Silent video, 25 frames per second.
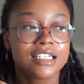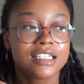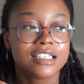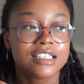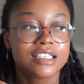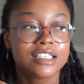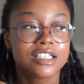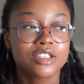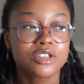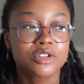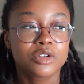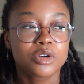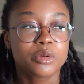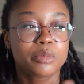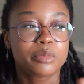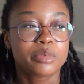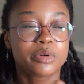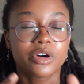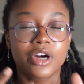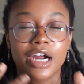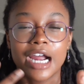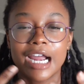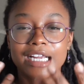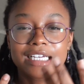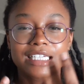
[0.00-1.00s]
the little
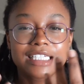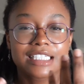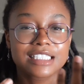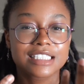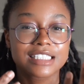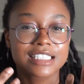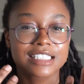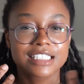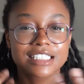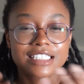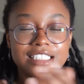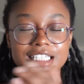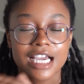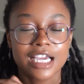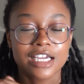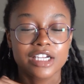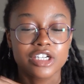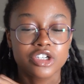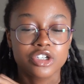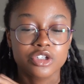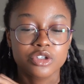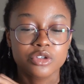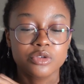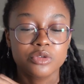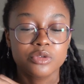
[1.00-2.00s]
practices I
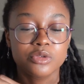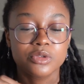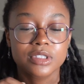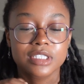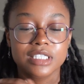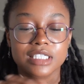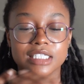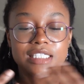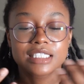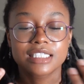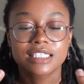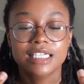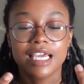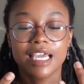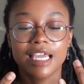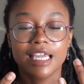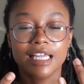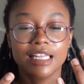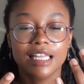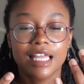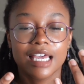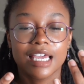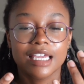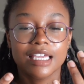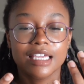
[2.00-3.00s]
do to
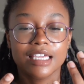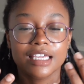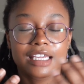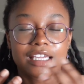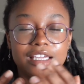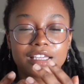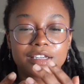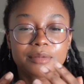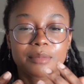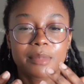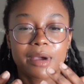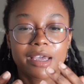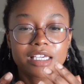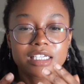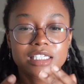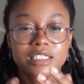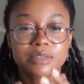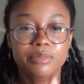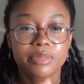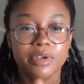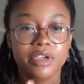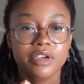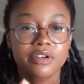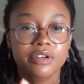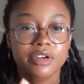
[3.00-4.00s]
stay like in my
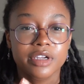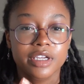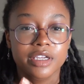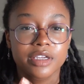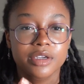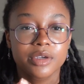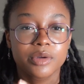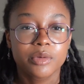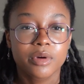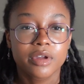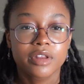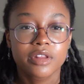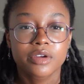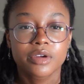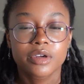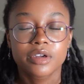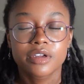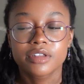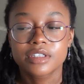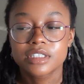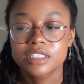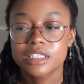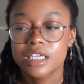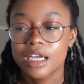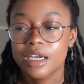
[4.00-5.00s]
spirit, whether
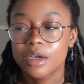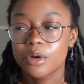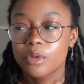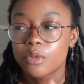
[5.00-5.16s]
it's like